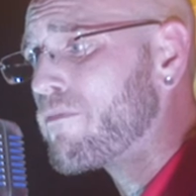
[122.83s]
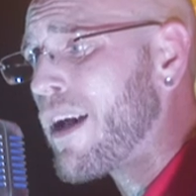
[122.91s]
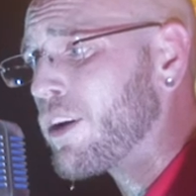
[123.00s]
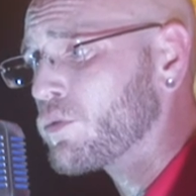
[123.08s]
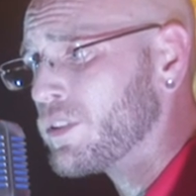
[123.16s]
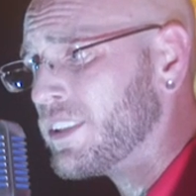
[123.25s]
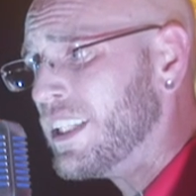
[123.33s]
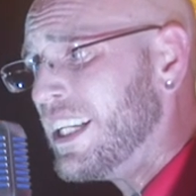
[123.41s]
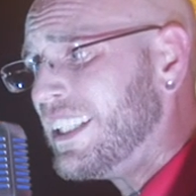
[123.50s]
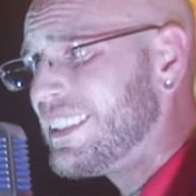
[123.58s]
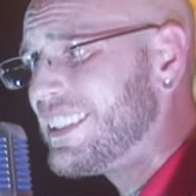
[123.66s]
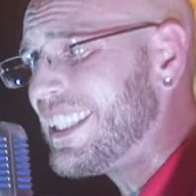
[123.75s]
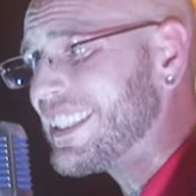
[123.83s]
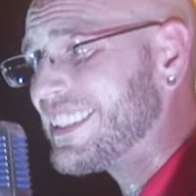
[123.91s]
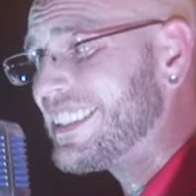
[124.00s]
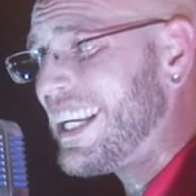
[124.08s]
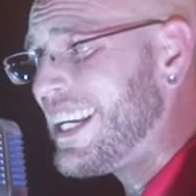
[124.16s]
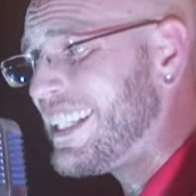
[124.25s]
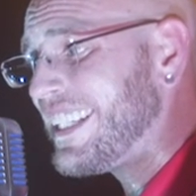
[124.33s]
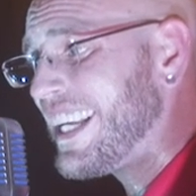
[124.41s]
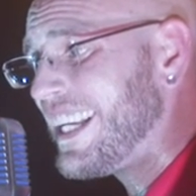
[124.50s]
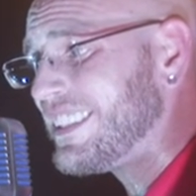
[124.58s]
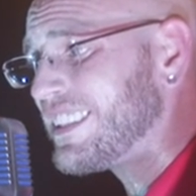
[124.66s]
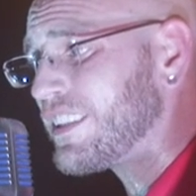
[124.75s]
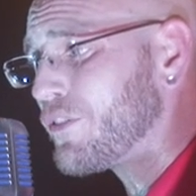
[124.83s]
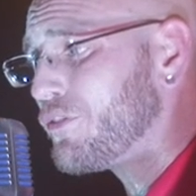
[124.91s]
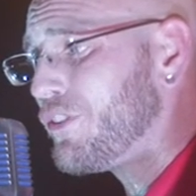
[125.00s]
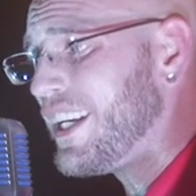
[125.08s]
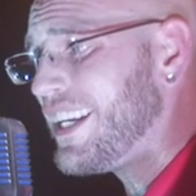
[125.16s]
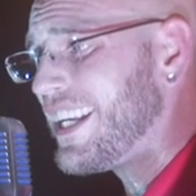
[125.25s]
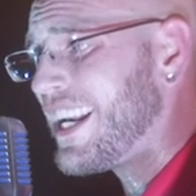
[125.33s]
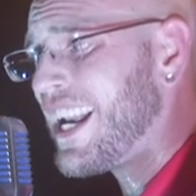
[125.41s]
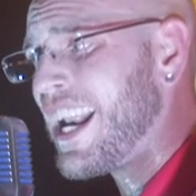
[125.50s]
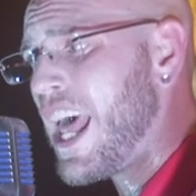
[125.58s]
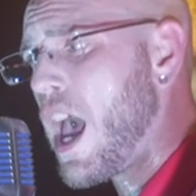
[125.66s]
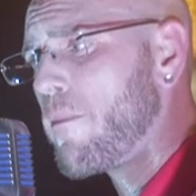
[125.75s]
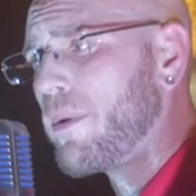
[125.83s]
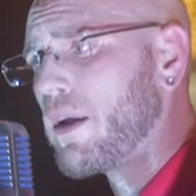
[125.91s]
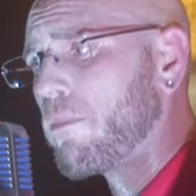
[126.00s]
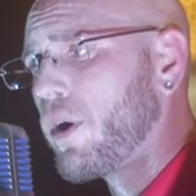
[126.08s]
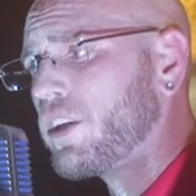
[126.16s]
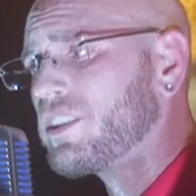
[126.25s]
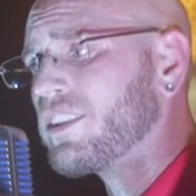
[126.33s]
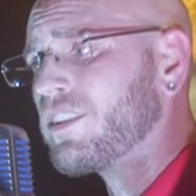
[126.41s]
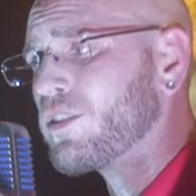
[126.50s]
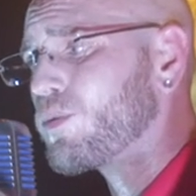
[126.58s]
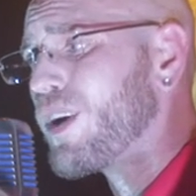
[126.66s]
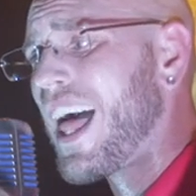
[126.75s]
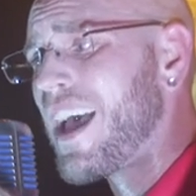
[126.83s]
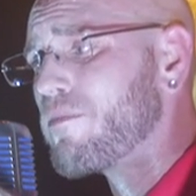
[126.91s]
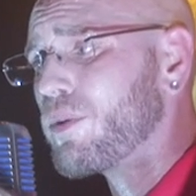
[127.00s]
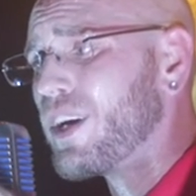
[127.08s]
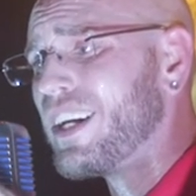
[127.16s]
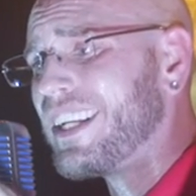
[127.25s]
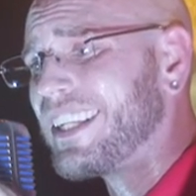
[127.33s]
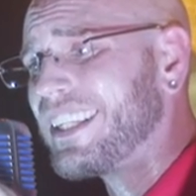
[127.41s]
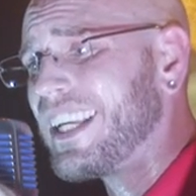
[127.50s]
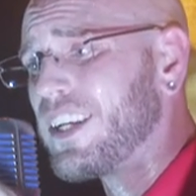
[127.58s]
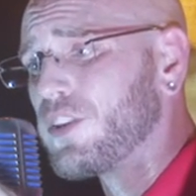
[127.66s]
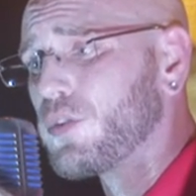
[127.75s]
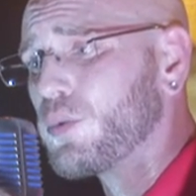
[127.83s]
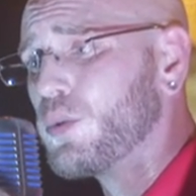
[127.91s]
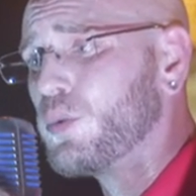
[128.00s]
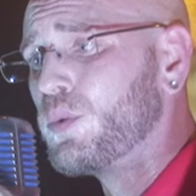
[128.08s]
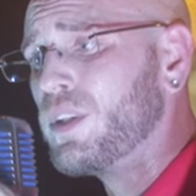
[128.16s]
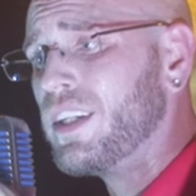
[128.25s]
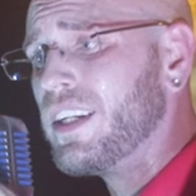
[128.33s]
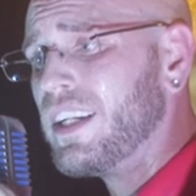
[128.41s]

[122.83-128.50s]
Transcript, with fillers: mountain, 16 kids to feed and an epic personal library to get through.